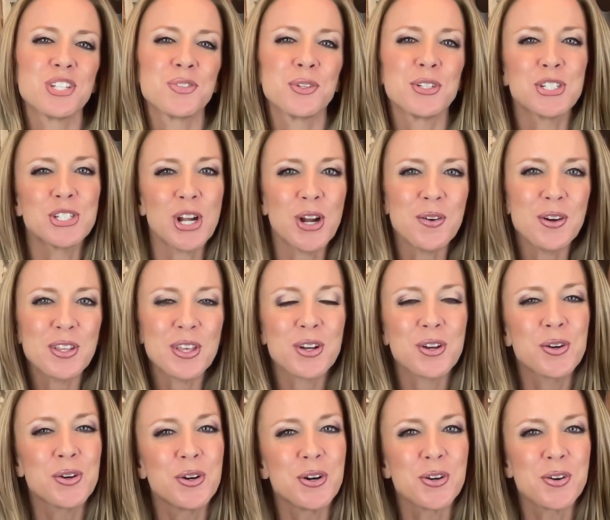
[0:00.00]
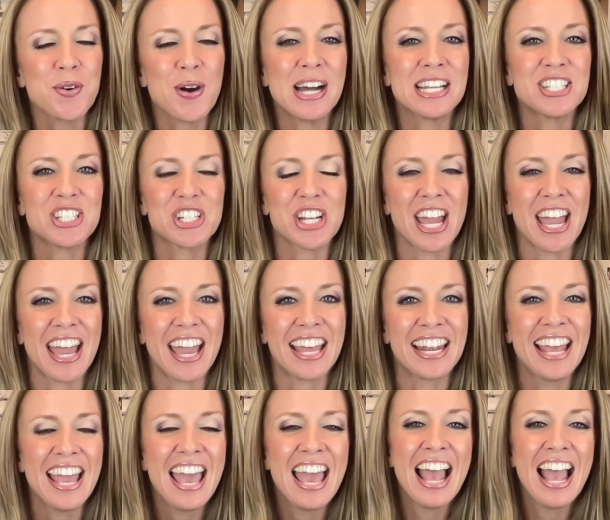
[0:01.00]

We'll start with a cool question,